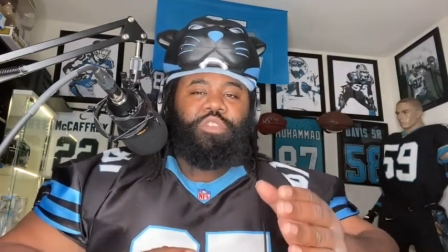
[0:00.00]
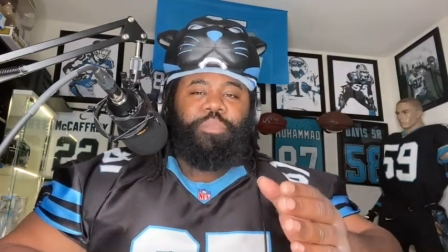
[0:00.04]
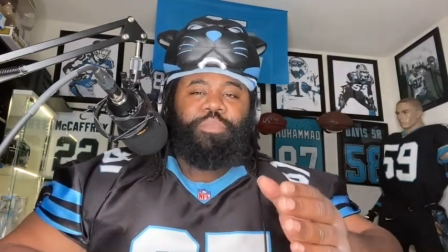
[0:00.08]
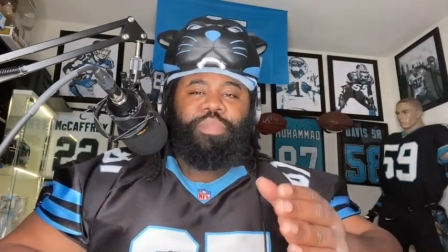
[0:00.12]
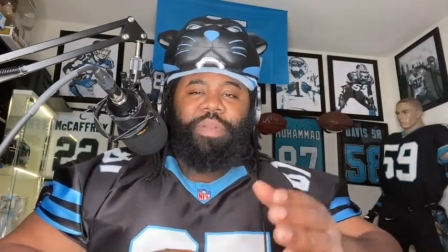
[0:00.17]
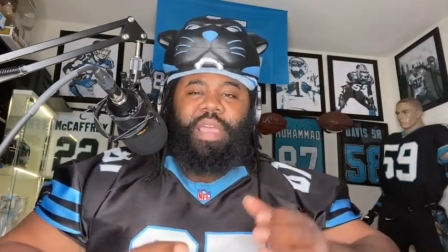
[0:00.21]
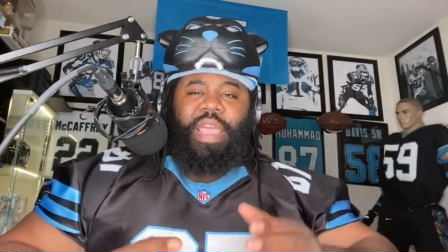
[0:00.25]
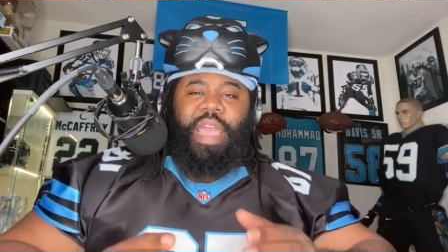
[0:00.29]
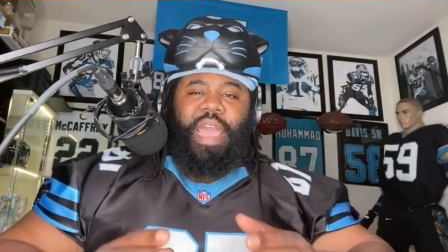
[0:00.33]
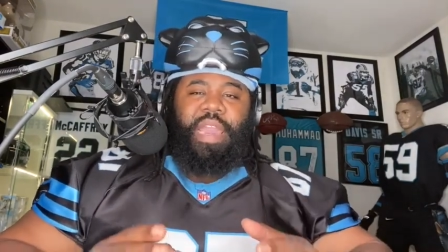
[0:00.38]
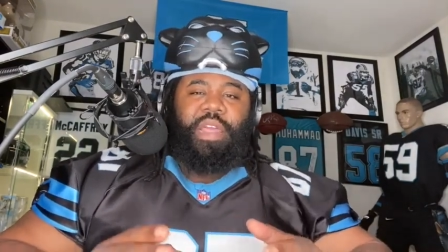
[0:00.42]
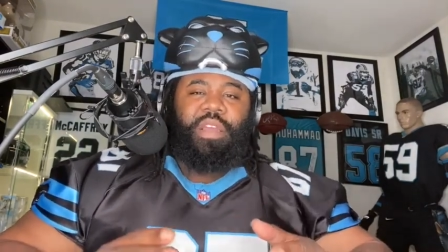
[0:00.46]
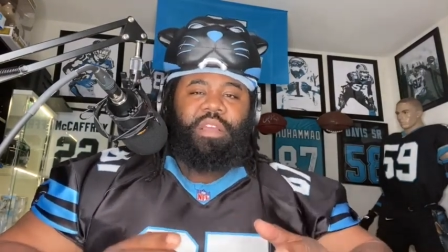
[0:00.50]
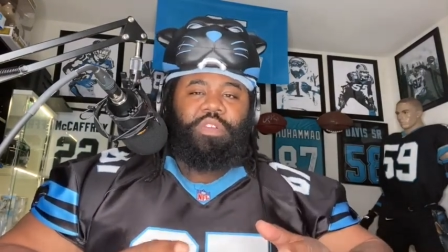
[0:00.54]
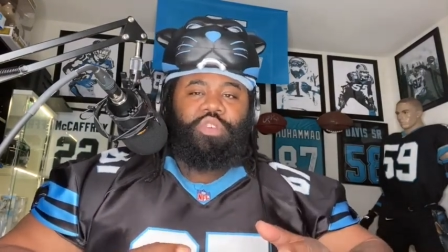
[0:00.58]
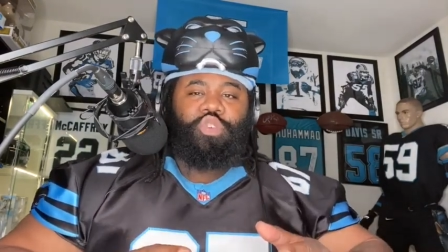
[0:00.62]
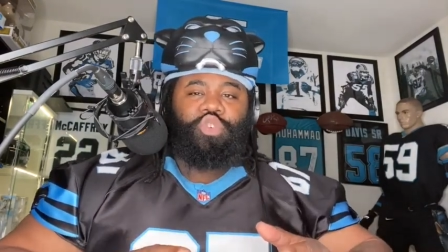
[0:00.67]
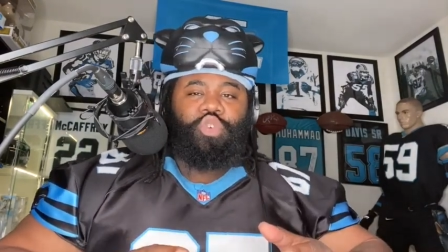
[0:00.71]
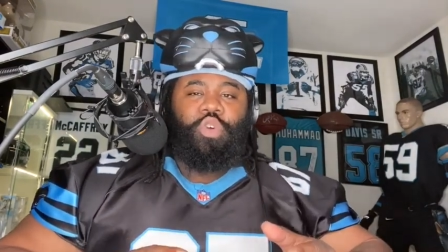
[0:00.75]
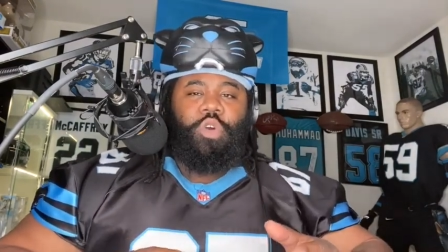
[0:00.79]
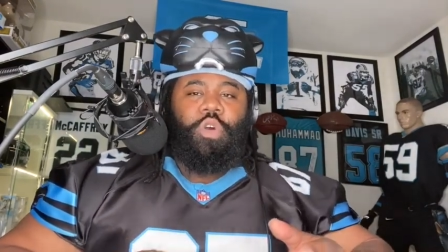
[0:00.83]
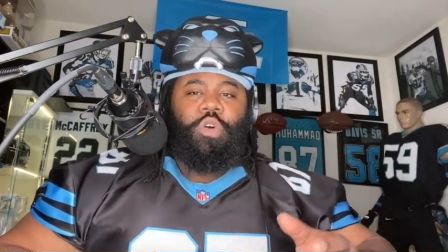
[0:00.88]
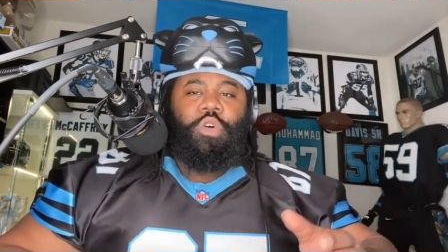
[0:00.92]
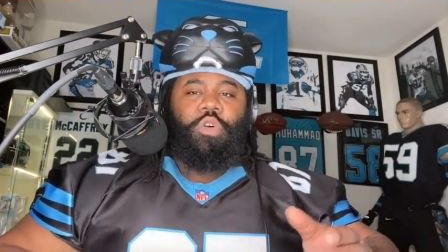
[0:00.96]
you play out of
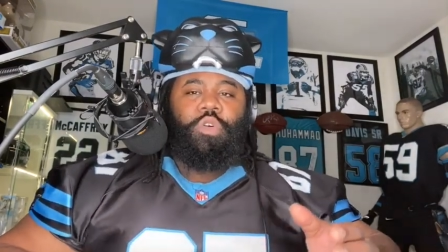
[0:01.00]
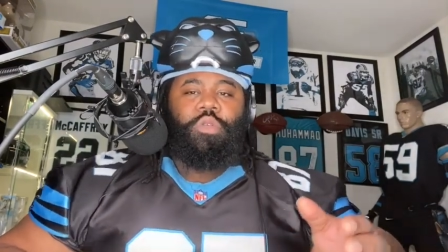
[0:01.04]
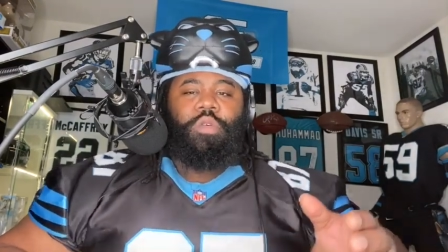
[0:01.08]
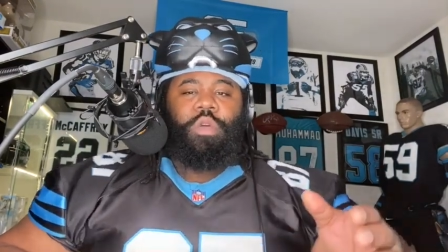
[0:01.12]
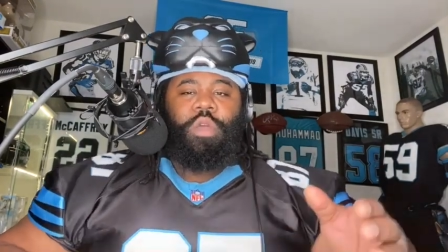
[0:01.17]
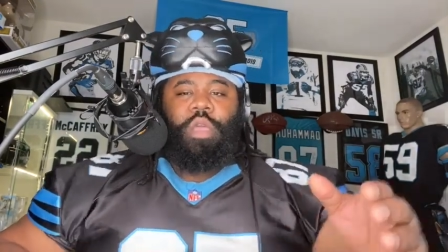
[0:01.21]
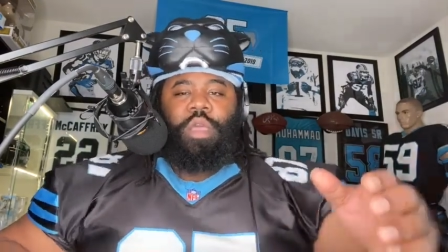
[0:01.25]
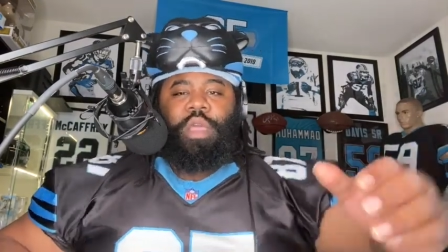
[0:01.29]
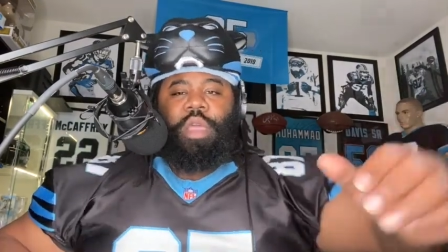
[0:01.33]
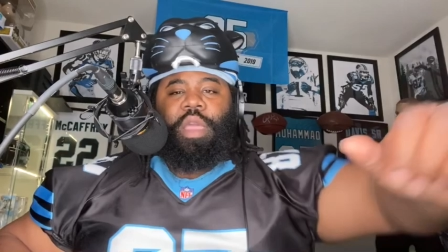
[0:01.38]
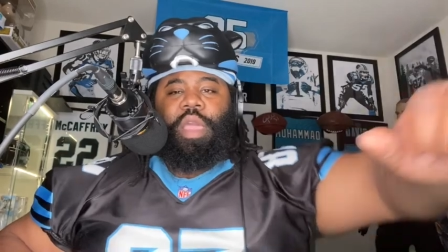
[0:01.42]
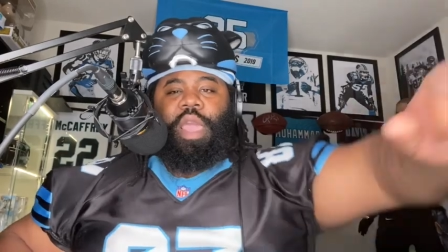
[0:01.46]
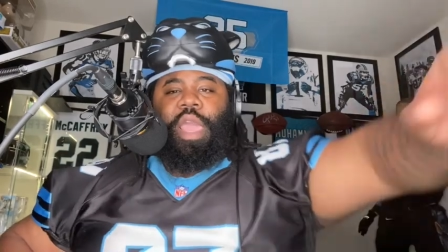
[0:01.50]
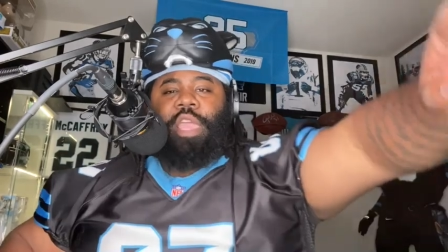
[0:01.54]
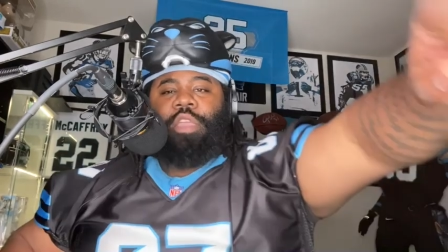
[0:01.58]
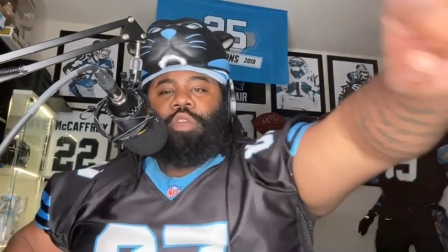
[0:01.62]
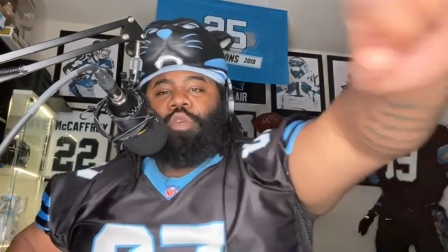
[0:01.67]
control and you